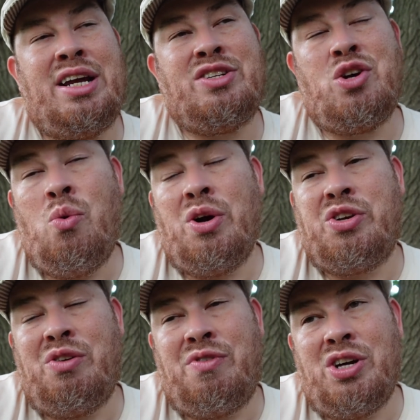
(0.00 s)
I don't
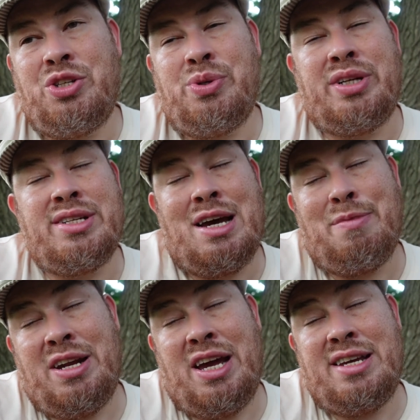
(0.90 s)
want you to fall into it because
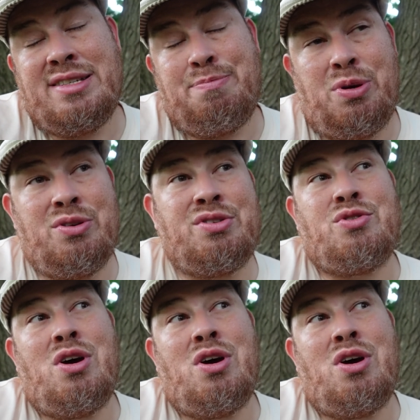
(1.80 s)
I'm a nice person.